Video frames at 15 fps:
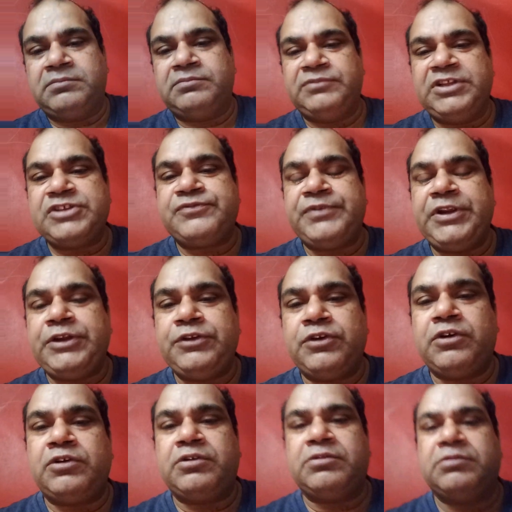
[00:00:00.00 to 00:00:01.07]
this
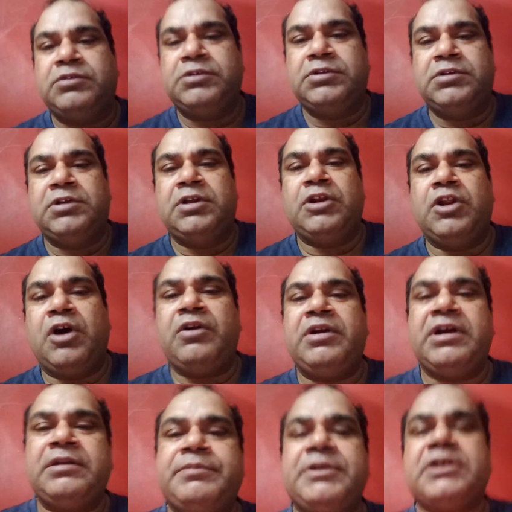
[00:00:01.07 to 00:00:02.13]
video
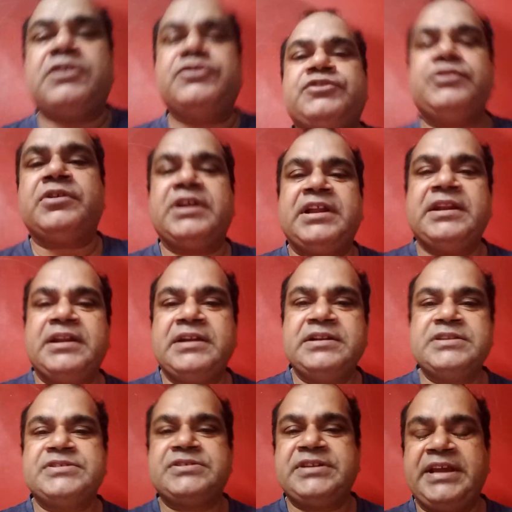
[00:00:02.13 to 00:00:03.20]
longer, because you can
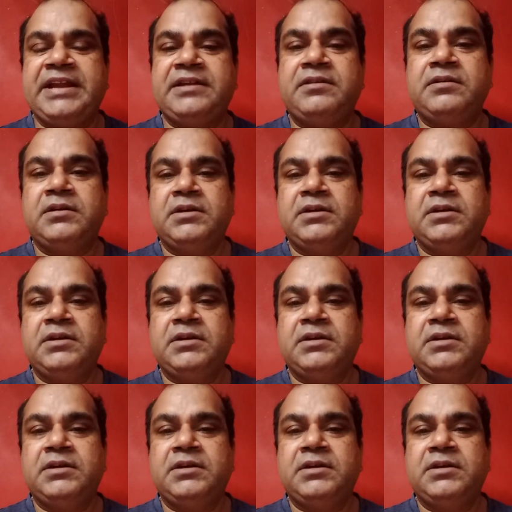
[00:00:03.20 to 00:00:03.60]
understand